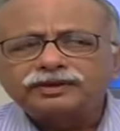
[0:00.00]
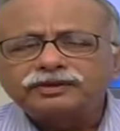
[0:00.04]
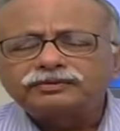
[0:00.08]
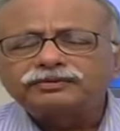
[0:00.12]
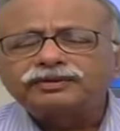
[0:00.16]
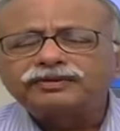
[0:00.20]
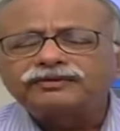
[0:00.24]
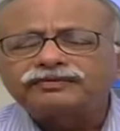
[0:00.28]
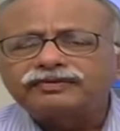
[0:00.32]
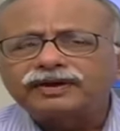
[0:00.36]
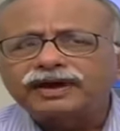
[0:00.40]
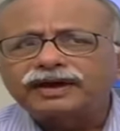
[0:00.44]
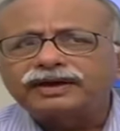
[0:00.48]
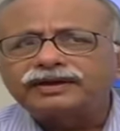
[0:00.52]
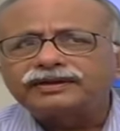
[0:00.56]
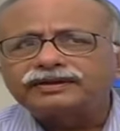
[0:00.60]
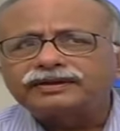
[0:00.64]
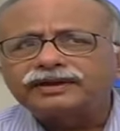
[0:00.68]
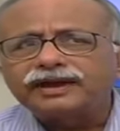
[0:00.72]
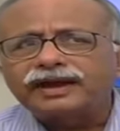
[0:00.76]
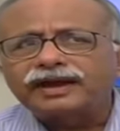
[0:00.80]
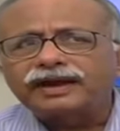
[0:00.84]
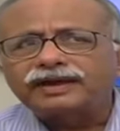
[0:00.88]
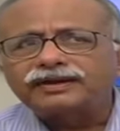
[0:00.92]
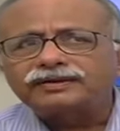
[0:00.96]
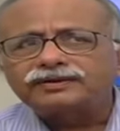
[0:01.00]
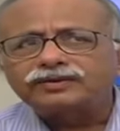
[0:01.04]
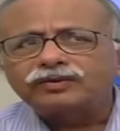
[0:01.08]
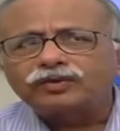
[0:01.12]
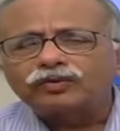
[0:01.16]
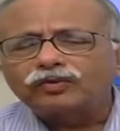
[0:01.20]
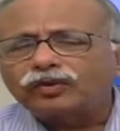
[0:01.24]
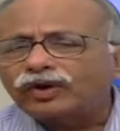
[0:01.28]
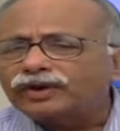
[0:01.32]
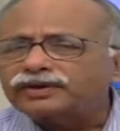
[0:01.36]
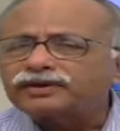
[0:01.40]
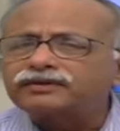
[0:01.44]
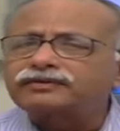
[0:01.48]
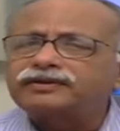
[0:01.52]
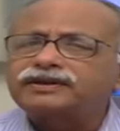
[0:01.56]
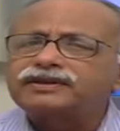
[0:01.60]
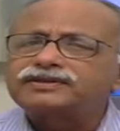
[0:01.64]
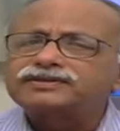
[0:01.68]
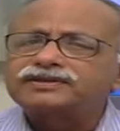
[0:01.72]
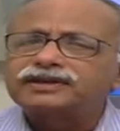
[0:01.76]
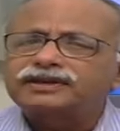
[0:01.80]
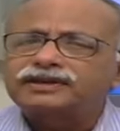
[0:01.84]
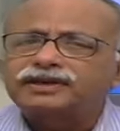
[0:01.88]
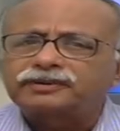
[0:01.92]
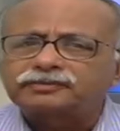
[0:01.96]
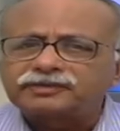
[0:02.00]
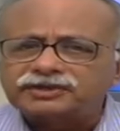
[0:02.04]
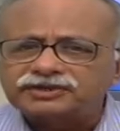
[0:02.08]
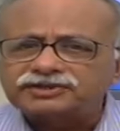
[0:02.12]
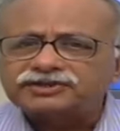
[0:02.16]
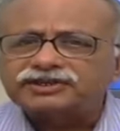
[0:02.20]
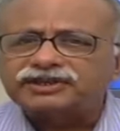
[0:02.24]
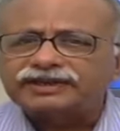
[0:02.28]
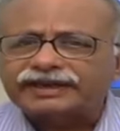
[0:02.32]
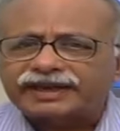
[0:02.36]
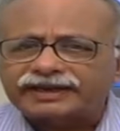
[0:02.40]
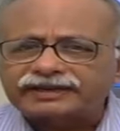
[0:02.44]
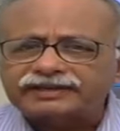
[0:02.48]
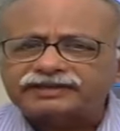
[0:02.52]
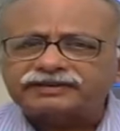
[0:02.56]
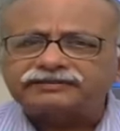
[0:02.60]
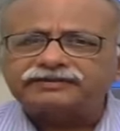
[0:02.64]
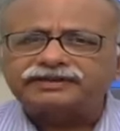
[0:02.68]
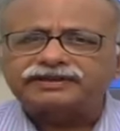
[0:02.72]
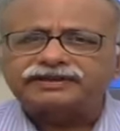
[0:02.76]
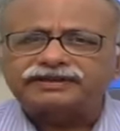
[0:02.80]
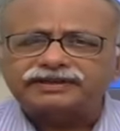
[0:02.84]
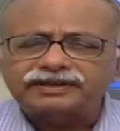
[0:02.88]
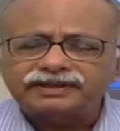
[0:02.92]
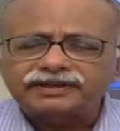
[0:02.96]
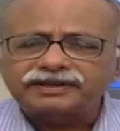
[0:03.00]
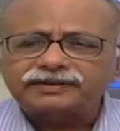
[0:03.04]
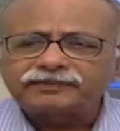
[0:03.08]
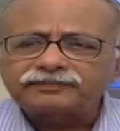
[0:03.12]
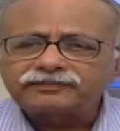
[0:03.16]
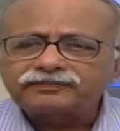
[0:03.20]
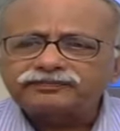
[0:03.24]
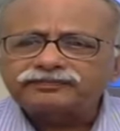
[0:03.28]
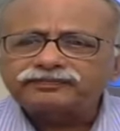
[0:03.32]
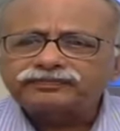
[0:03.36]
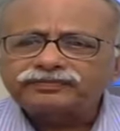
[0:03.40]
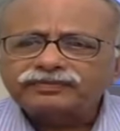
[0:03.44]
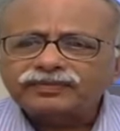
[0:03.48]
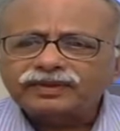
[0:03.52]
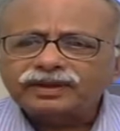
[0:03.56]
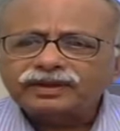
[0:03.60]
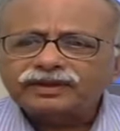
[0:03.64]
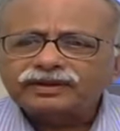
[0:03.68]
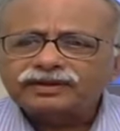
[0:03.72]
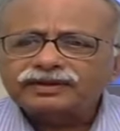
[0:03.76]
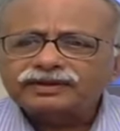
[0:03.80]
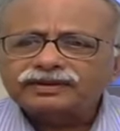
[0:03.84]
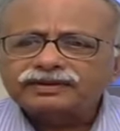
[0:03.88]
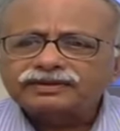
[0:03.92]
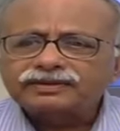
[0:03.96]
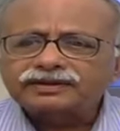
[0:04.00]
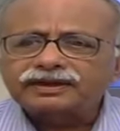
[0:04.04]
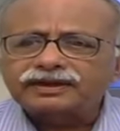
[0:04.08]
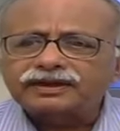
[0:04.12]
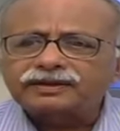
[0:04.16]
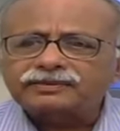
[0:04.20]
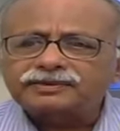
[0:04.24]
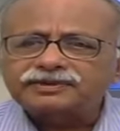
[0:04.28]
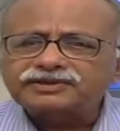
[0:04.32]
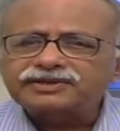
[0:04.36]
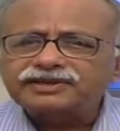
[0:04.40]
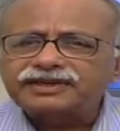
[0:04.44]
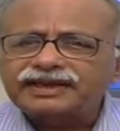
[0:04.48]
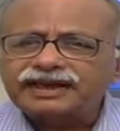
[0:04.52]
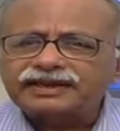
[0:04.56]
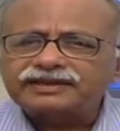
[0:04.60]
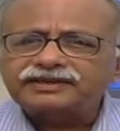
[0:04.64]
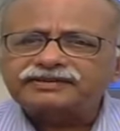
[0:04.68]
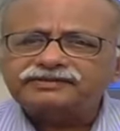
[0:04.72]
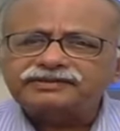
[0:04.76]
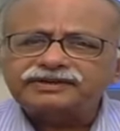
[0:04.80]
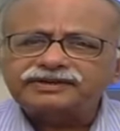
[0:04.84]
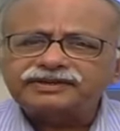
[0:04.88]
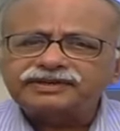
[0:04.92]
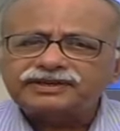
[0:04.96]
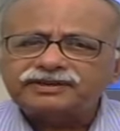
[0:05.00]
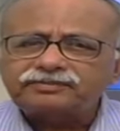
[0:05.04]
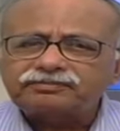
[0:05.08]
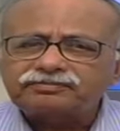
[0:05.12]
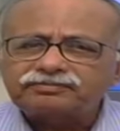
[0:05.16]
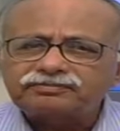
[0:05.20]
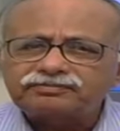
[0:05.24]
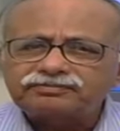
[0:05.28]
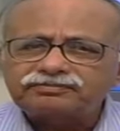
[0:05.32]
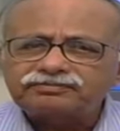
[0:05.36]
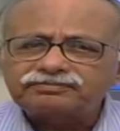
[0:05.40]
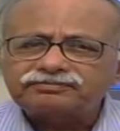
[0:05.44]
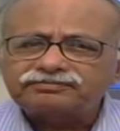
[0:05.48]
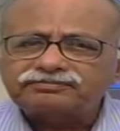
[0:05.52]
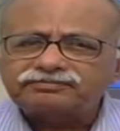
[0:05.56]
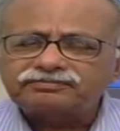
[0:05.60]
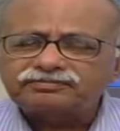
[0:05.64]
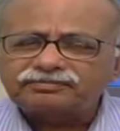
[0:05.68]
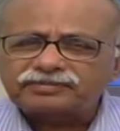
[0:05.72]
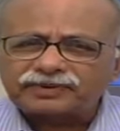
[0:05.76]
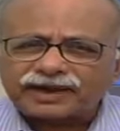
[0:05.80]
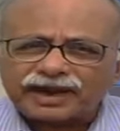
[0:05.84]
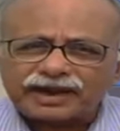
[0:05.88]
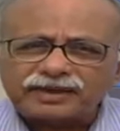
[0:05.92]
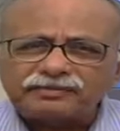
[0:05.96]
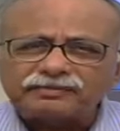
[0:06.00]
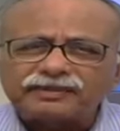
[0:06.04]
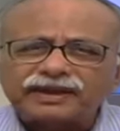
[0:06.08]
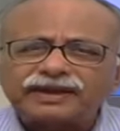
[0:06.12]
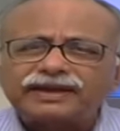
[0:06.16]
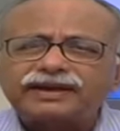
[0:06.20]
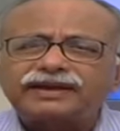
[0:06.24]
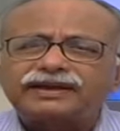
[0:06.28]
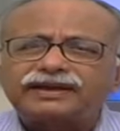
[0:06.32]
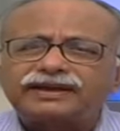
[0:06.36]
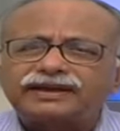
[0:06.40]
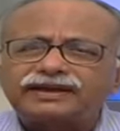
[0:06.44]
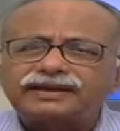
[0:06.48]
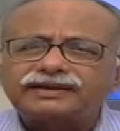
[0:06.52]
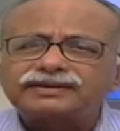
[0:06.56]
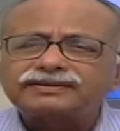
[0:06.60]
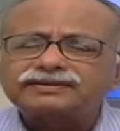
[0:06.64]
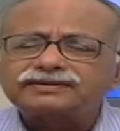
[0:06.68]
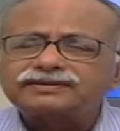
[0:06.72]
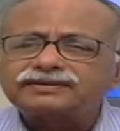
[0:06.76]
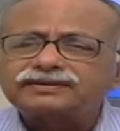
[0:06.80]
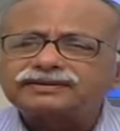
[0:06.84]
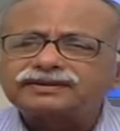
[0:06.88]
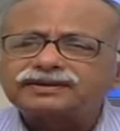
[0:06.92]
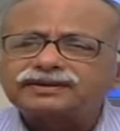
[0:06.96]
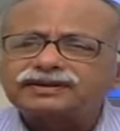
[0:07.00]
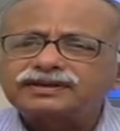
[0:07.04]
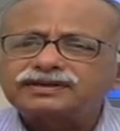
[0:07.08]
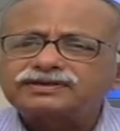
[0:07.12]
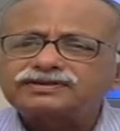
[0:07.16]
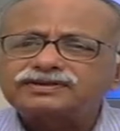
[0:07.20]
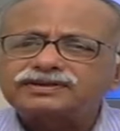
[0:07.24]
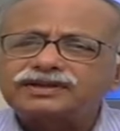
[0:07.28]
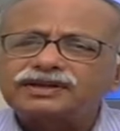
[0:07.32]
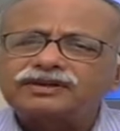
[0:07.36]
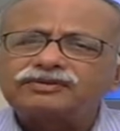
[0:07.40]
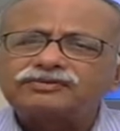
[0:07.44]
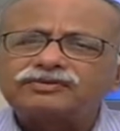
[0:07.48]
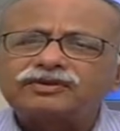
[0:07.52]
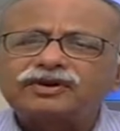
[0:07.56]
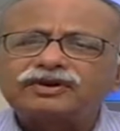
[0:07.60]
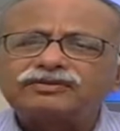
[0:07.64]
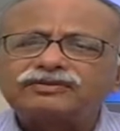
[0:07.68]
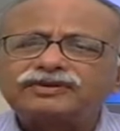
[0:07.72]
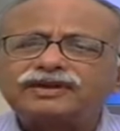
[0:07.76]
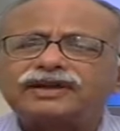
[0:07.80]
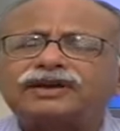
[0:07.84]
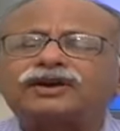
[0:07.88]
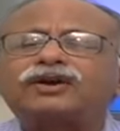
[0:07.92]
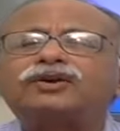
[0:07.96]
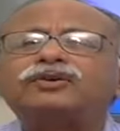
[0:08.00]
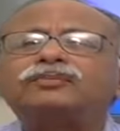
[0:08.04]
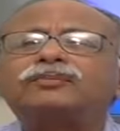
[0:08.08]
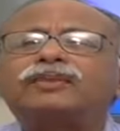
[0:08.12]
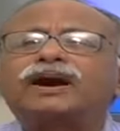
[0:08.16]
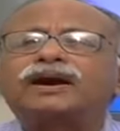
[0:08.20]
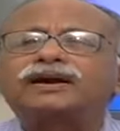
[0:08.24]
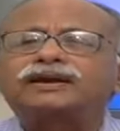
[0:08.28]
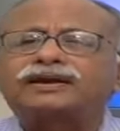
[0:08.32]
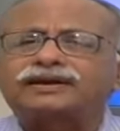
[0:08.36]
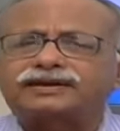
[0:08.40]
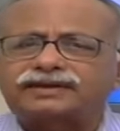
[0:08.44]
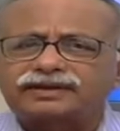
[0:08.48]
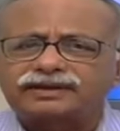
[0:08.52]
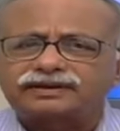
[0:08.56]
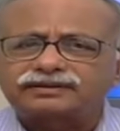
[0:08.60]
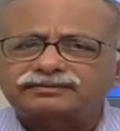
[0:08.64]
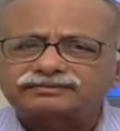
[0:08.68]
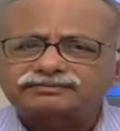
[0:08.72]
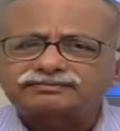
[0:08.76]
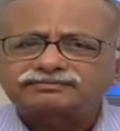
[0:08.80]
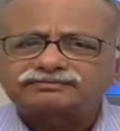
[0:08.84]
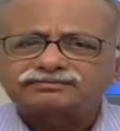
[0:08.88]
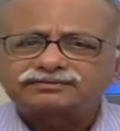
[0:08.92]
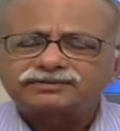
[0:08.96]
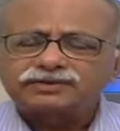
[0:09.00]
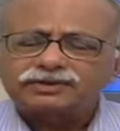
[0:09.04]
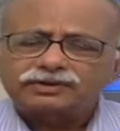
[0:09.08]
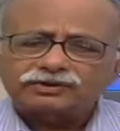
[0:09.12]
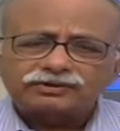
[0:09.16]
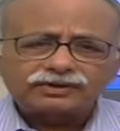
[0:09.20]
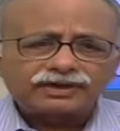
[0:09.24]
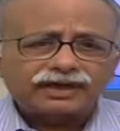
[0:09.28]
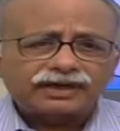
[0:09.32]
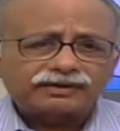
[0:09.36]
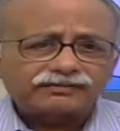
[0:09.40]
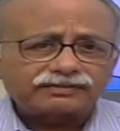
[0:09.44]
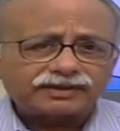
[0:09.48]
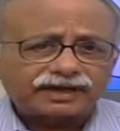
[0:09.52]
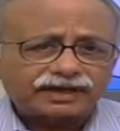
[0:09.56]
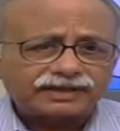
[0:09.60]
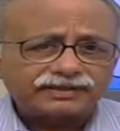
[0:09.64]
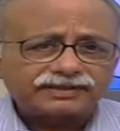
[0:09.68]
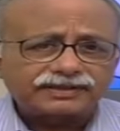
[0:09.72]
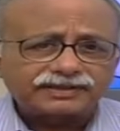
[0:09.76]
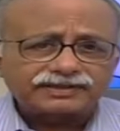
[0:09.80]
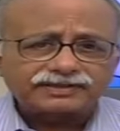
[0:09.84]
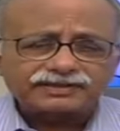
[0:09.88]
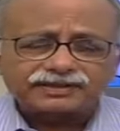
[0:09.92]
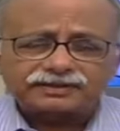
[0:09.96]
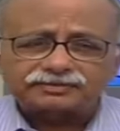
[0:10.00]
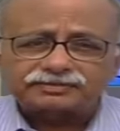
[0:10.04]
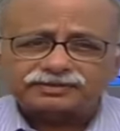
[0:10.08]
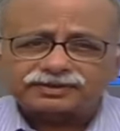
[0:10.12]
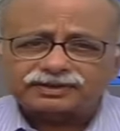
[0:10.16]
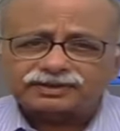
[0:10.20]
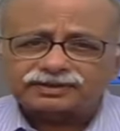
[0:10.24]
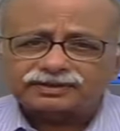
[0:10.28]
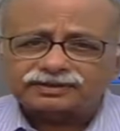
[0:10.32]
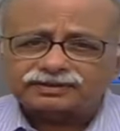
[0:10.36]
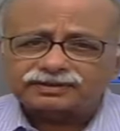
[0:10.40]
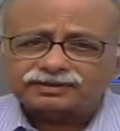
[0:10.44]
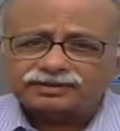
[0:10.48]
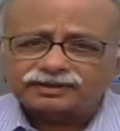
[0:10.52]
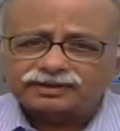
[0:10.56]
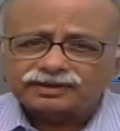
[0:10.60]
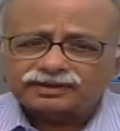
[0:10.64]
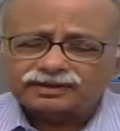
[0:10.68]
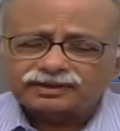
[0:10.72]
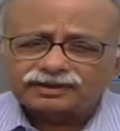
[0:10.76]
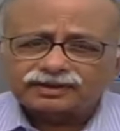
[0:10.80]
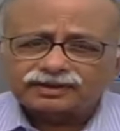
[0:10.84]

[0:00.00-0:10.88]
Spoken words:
you will find that whatever is a commercial activity, the commercial activity primarily is involved around marketing. You'll have either something,